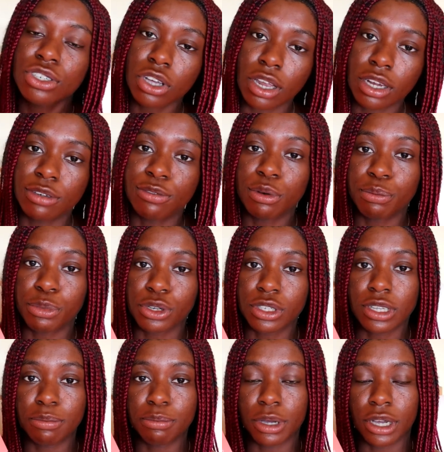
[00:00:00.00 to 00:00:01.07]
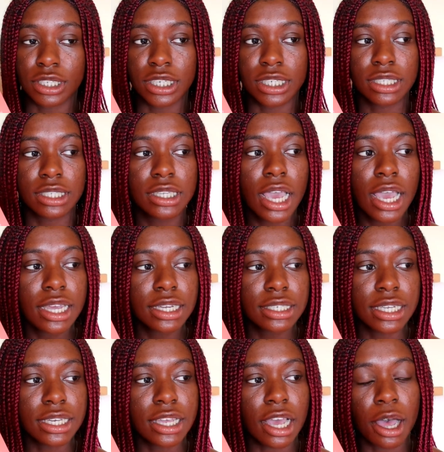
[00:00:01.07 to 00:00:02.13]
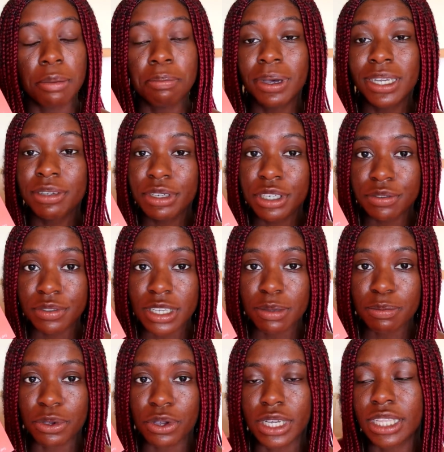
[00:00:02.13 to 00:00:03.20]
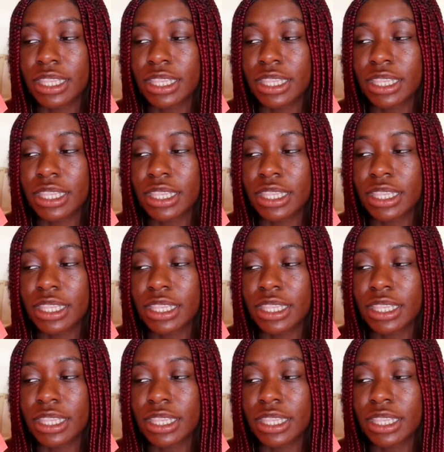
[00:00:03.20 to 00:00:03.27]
Charlotte from Books and Bargains did a buddy read of this book,